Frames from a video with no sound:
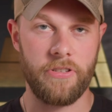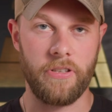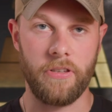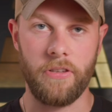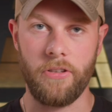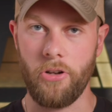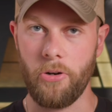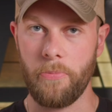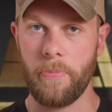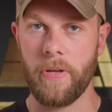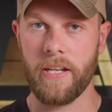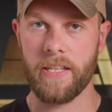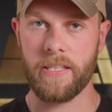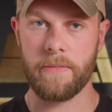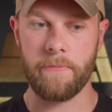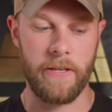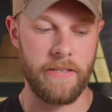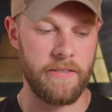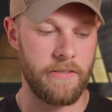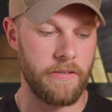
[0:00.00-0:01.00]
a little bit
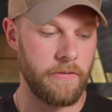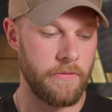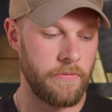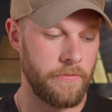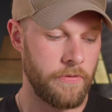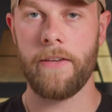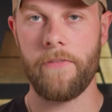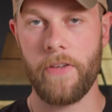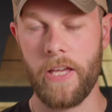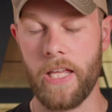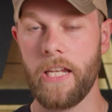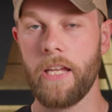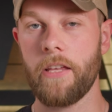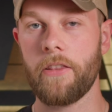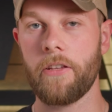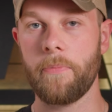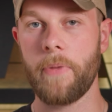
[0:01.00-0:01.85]
expensive. If any other